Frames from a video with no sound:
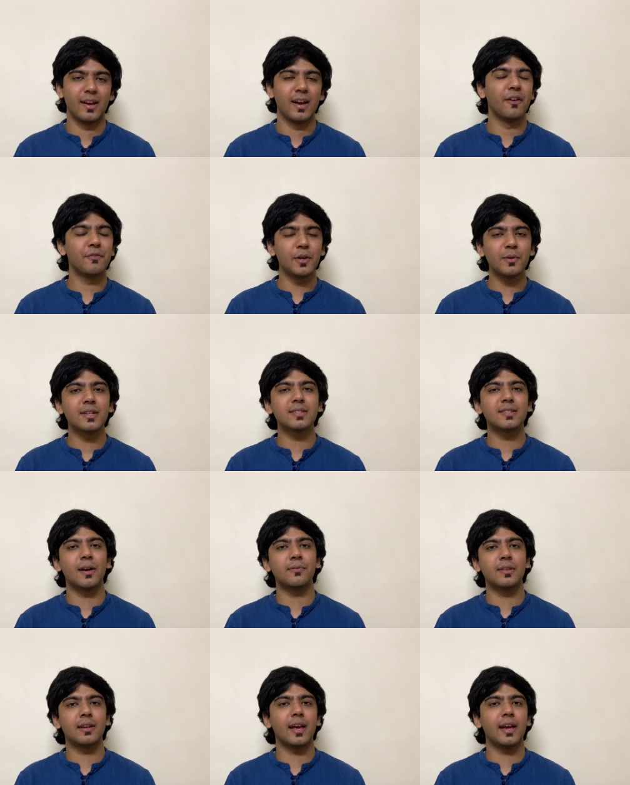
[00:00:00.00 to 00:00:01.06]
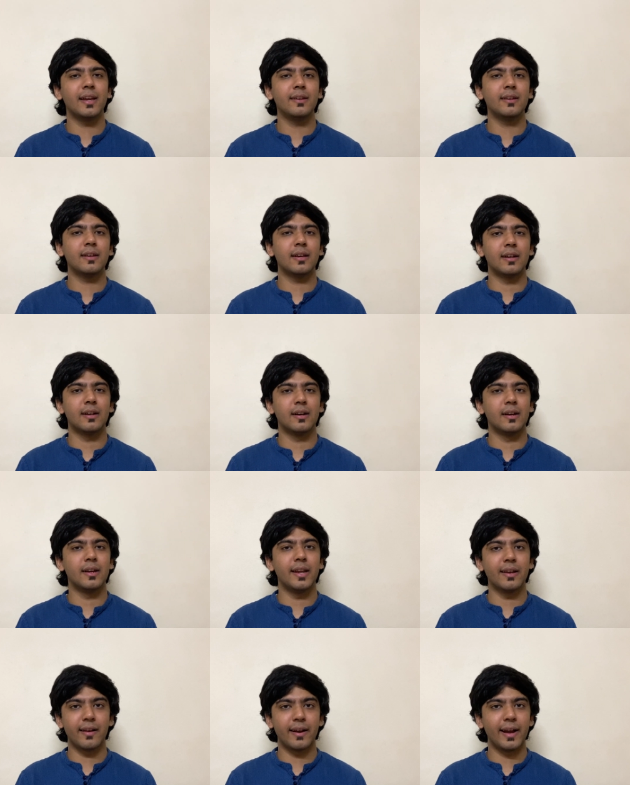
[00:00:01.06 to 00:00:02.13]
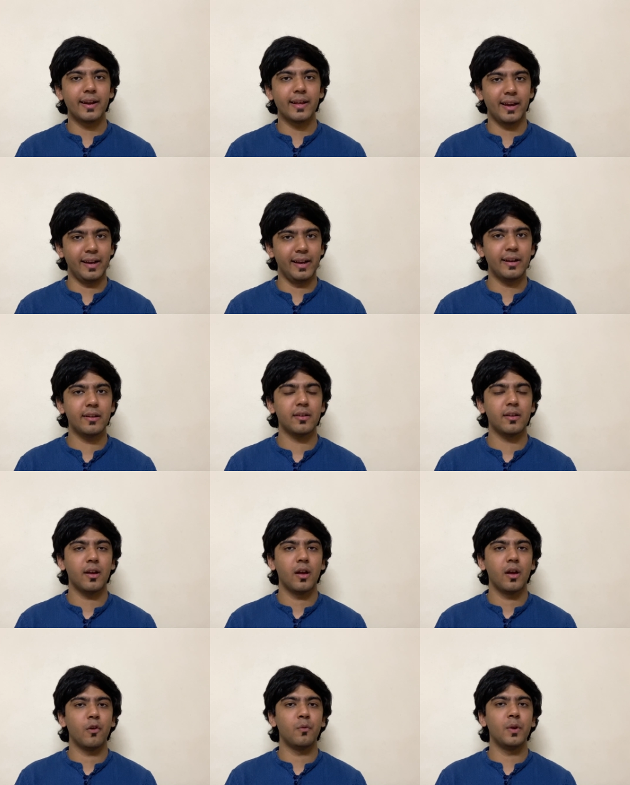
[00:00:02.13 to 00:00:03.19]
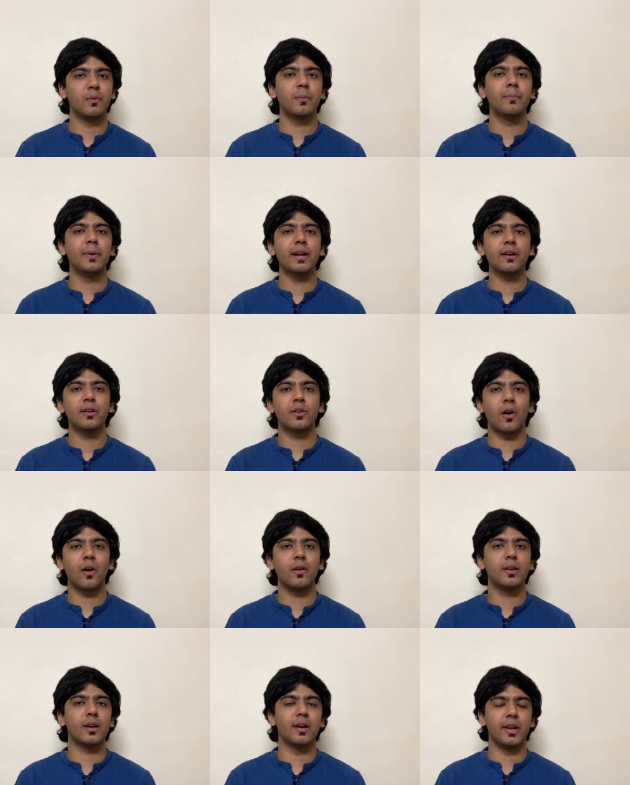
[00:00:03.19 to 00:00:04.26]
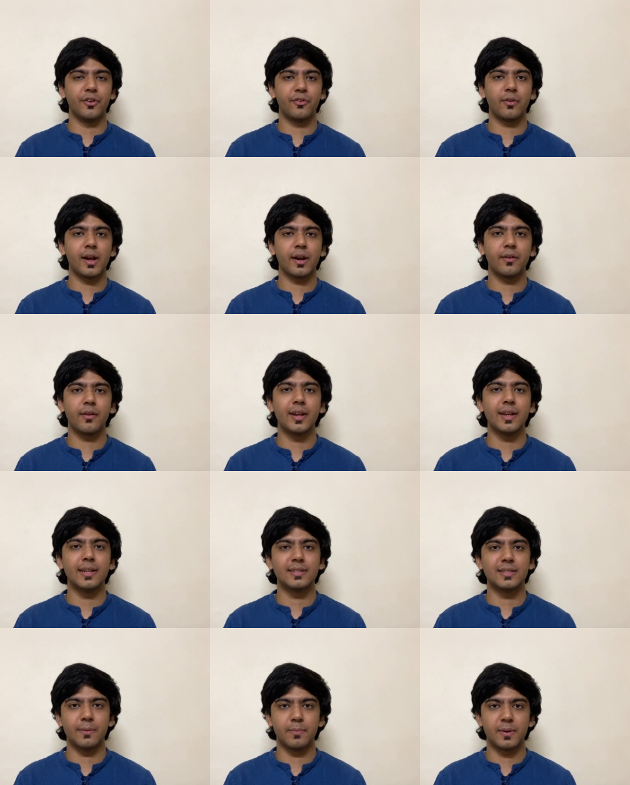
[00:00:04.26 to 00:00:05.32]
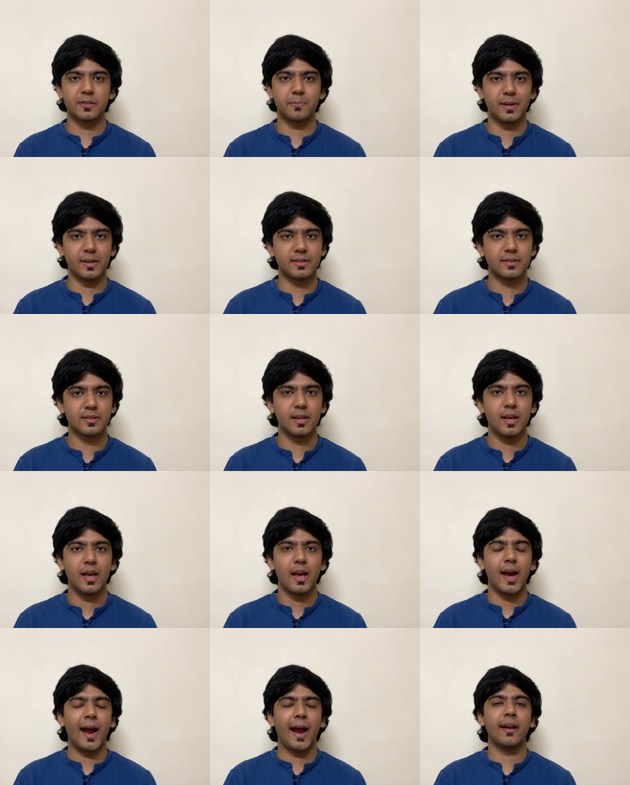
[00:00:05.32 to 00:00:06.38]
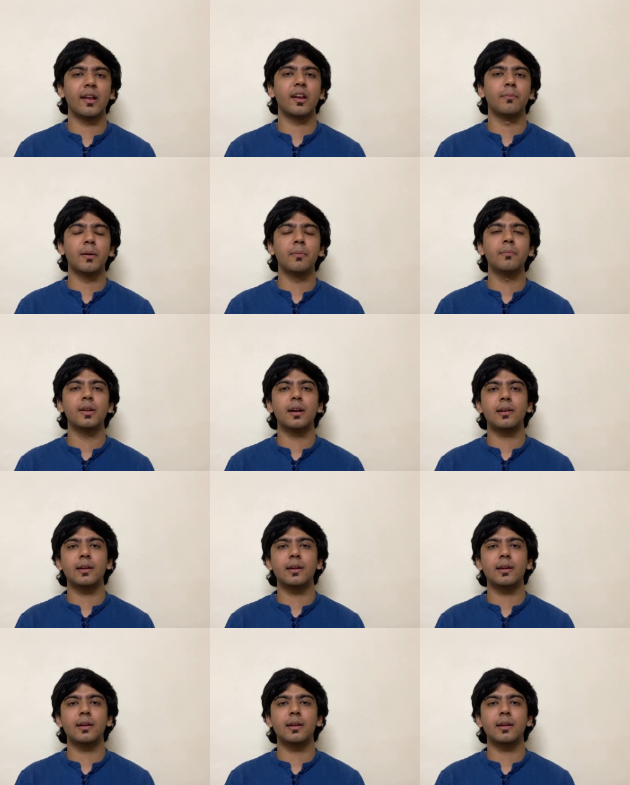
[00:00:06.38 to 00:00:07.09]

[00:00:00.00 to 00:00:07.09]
A few years down the line, in grade 8, we were being taught introductory C++, and I remember a